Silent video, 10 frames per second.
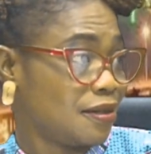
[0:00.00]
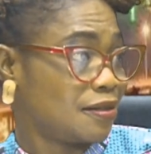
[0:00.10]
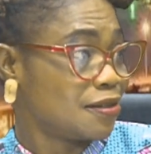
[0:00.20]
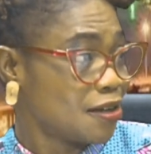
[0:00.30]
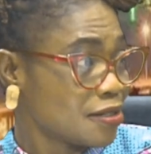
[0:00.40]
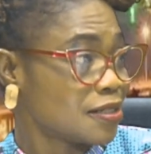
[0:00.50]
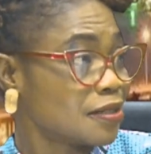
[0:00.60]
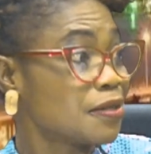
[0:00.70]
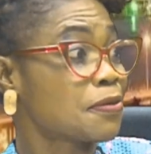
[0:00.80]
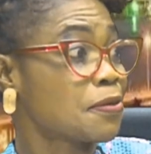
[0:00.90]

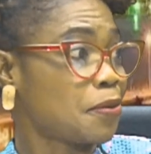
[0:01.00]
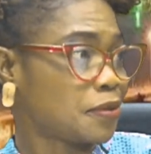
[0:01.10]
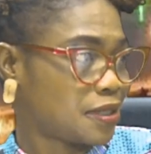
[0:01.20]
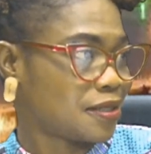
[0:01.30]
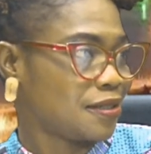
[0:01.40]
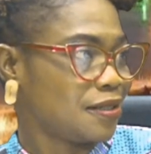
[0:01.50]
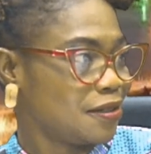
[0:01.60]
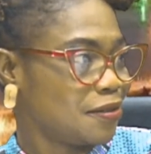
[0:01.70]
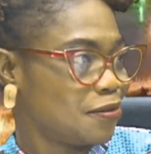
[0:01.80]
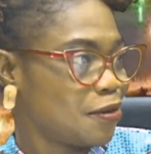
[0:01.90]
the thought
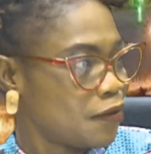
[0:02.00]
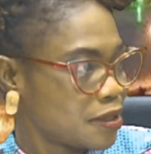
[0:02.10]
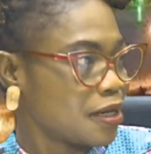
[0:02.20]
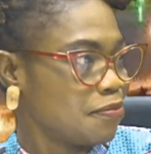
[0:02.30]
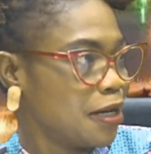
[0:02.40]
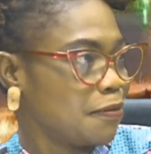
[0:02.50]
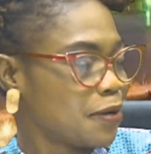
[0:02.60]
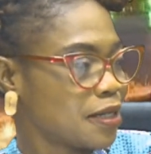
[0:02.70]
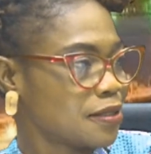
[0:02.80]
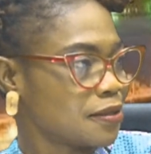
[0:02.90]
of exam
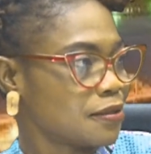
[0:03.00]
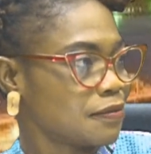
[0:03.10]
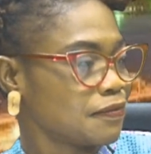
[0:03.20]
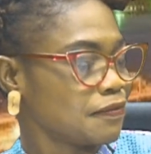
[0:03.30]
malpractice?